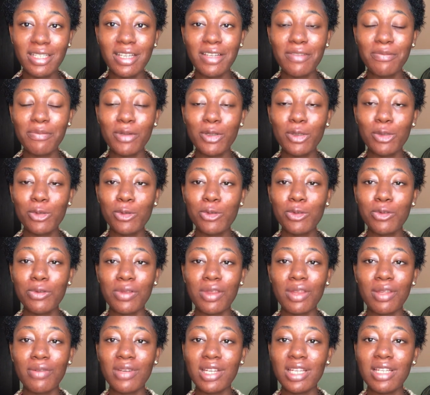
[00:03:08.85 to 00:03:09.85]
give me 2 to
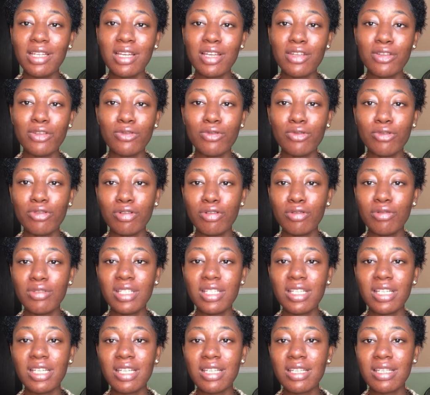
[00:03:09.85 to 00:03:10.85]
3 days, you'll
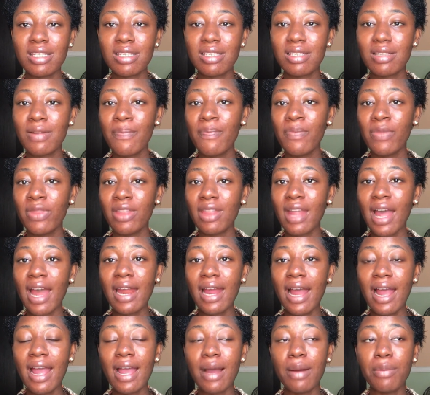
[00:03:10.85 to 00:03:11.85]
notice
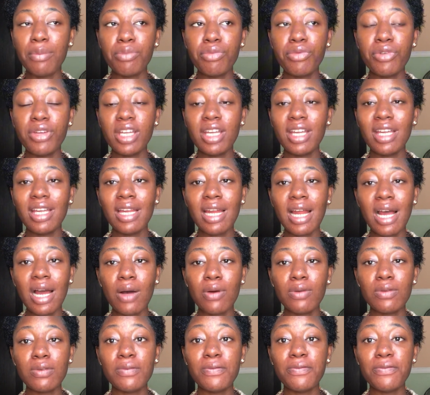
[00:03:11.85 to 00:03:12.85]
that I am breaking
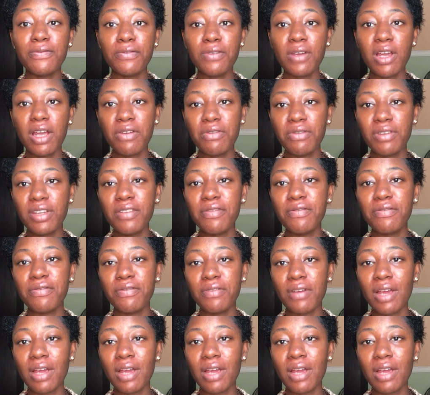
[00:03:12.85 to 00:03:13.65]
out very